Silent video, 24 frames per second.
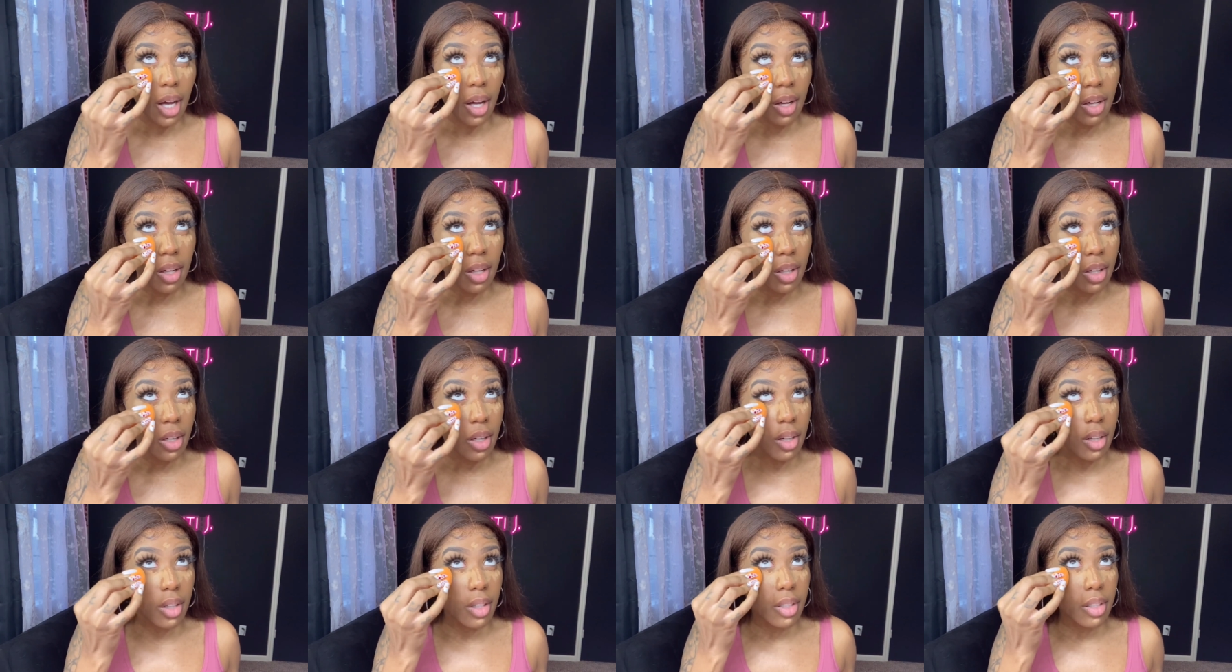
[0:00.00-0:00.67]

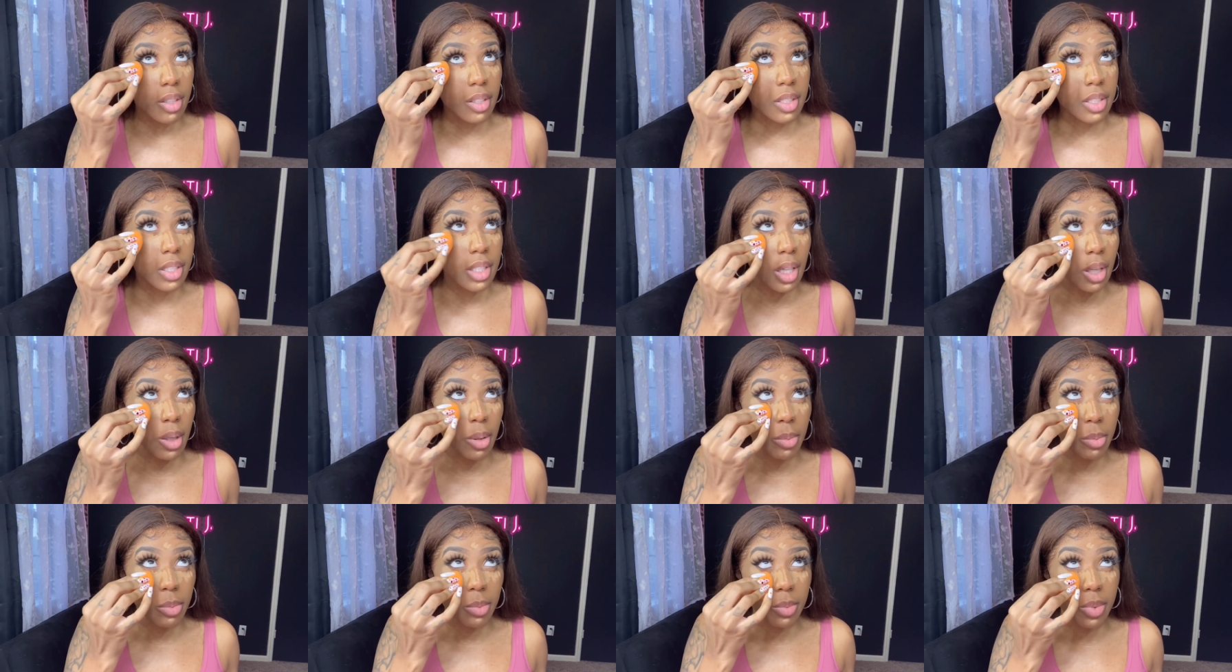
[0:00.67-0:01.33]
uh,
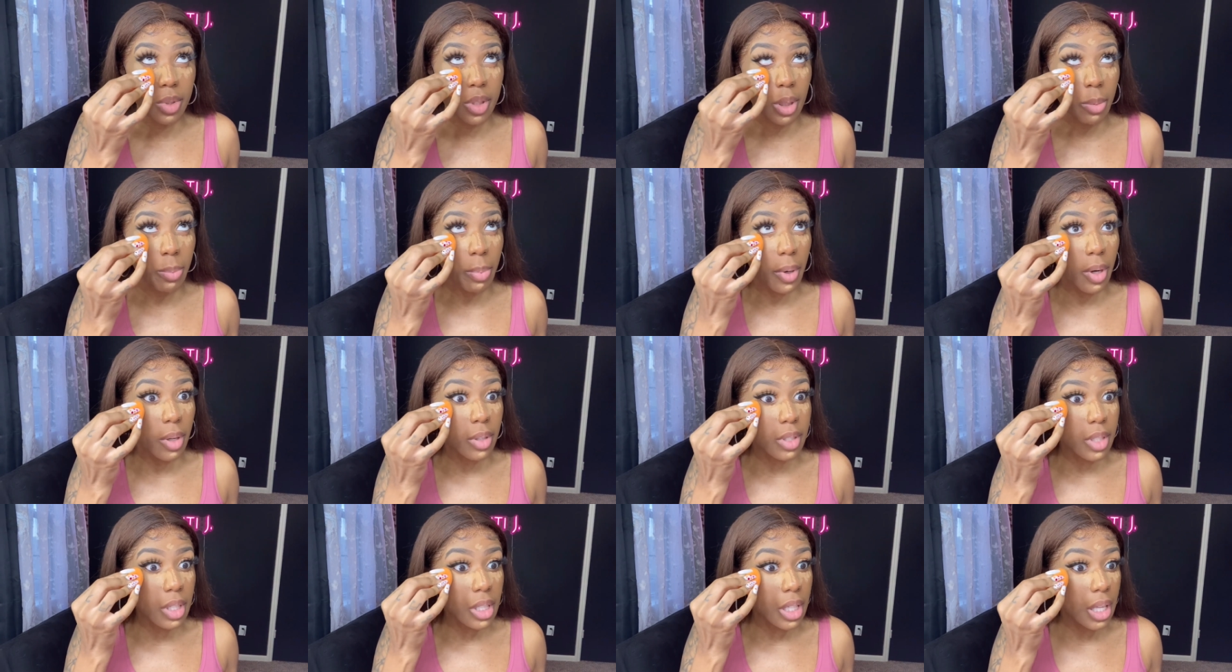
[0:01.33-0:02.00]
something
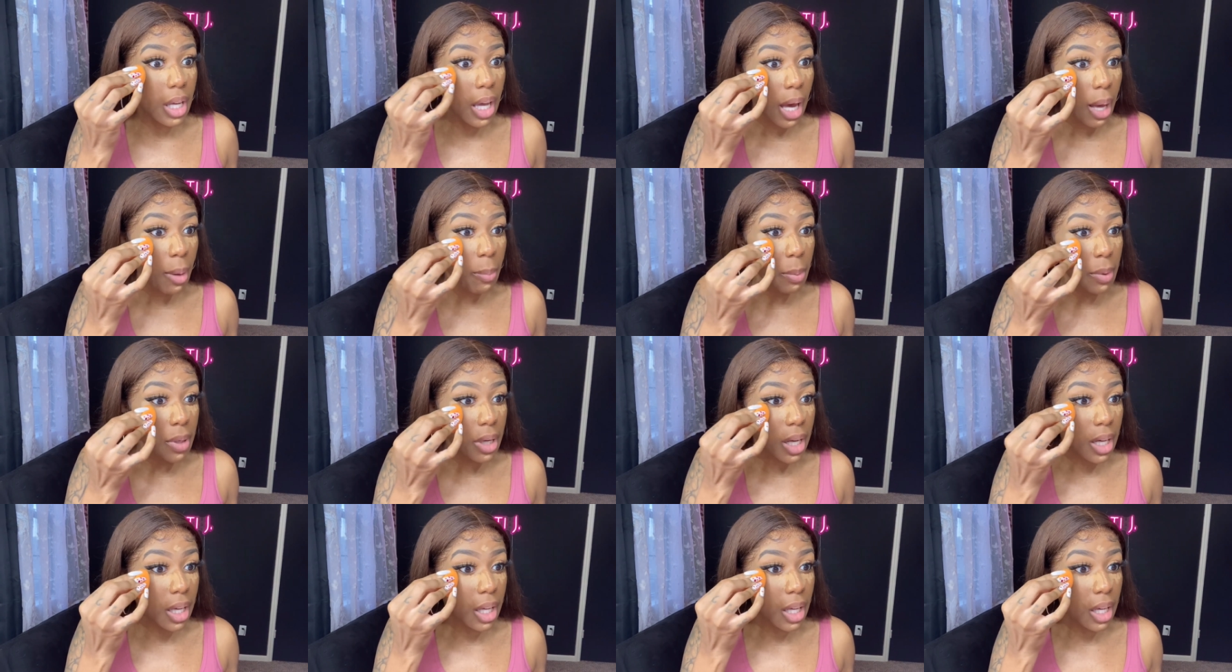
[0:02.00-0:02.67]
supposedly
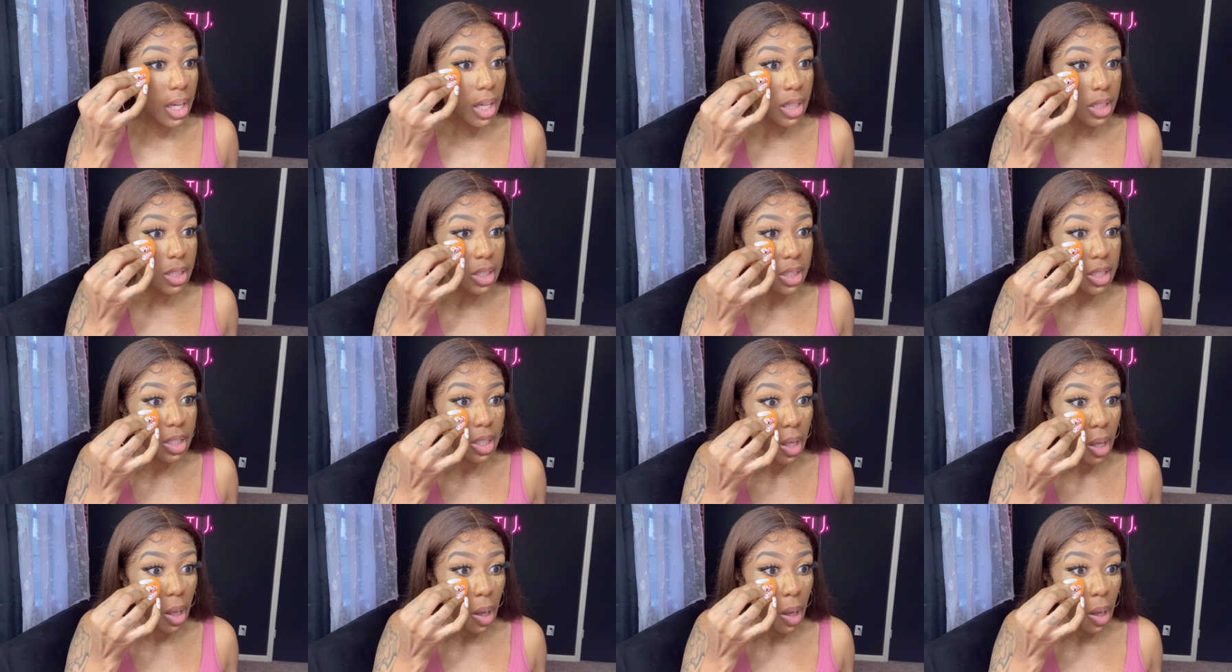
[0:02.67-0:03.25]
happened, I guess.